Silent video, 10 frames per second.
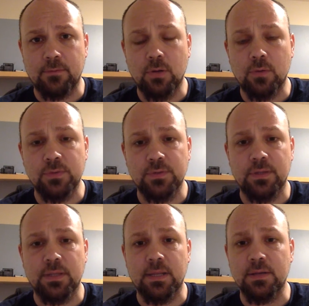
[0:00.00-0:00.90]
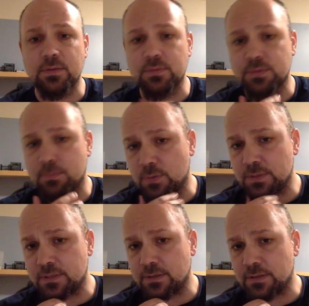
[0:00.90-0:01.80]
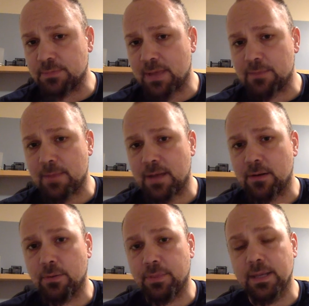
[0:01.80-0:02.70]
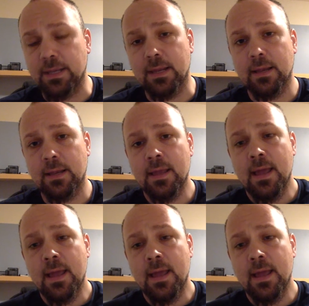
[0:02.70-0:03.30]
load so that they can do some more serious mathematical thinking.